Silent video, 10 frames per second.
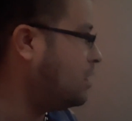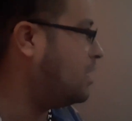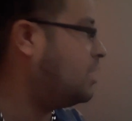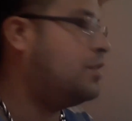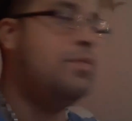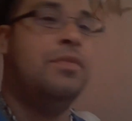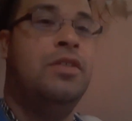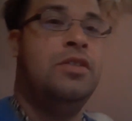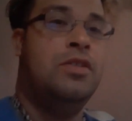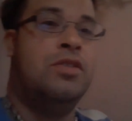um,
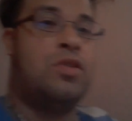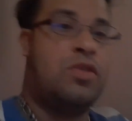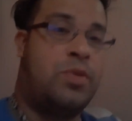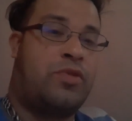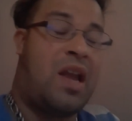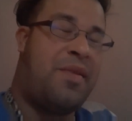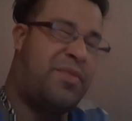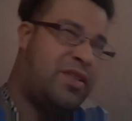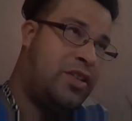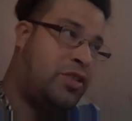go subscribe. I'm
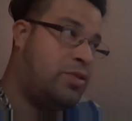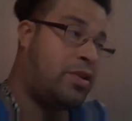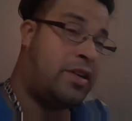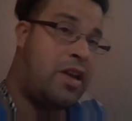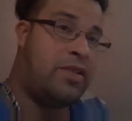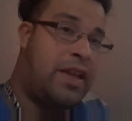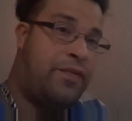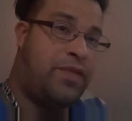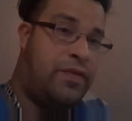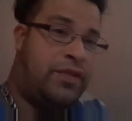gonna do right now in like
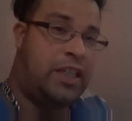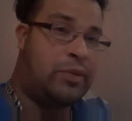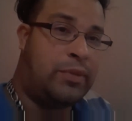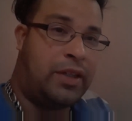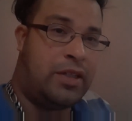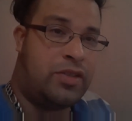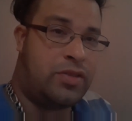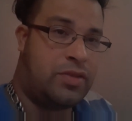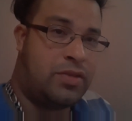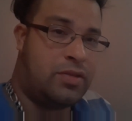15
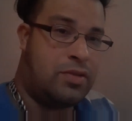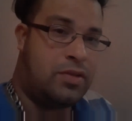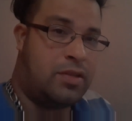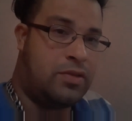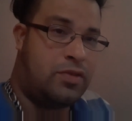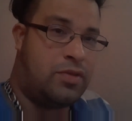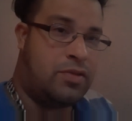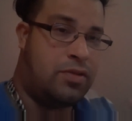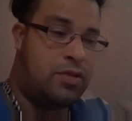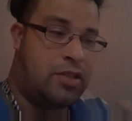minutes.
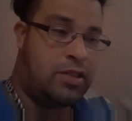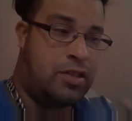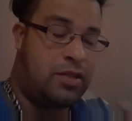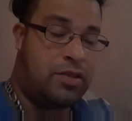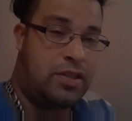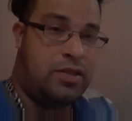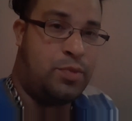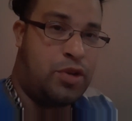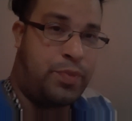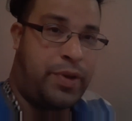Uh, a
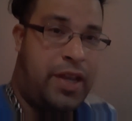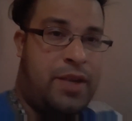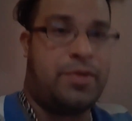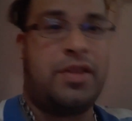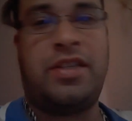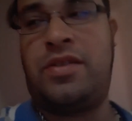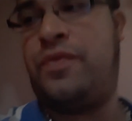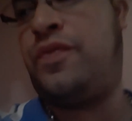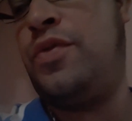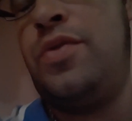mukbang. I'm gonna eat some
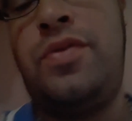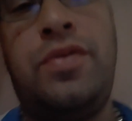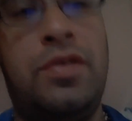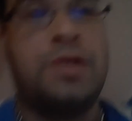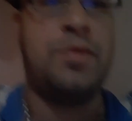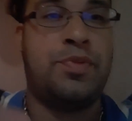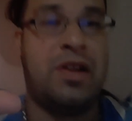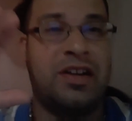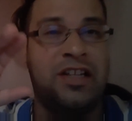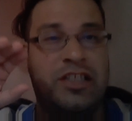food. I'm
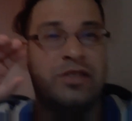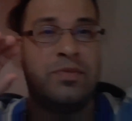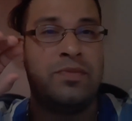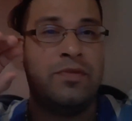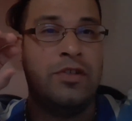probably gonna eat some